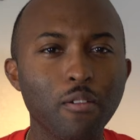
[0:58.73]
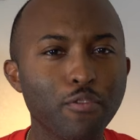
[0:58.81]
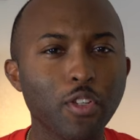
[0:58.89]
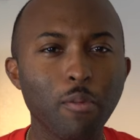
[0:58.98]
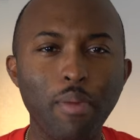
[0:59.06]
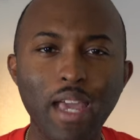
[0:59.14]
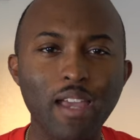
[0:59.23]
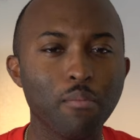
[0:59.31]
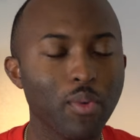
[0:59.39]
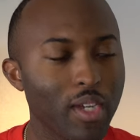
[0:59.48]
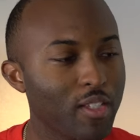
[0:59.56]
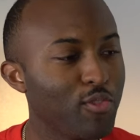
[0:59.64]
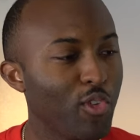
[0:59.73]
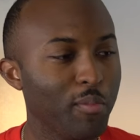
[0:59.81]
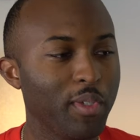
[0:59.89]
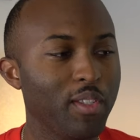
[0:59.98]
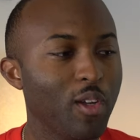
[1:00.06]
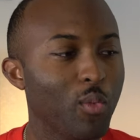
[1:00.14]
for the patent breads for
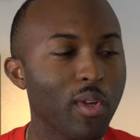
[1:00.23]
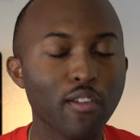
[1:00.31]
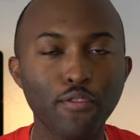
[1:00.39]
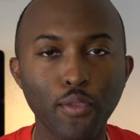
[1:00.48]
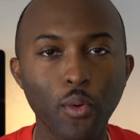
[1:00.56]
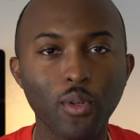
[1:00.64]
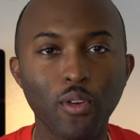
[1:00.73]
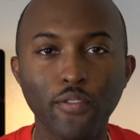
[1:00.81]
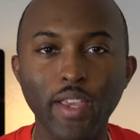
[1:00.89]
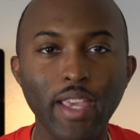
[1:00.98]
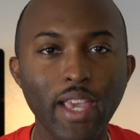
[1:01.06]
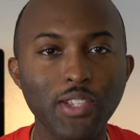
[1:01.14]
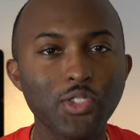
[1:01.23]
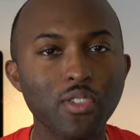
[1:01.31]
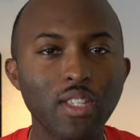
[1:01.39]
me? You know, we're in Florida on vacation.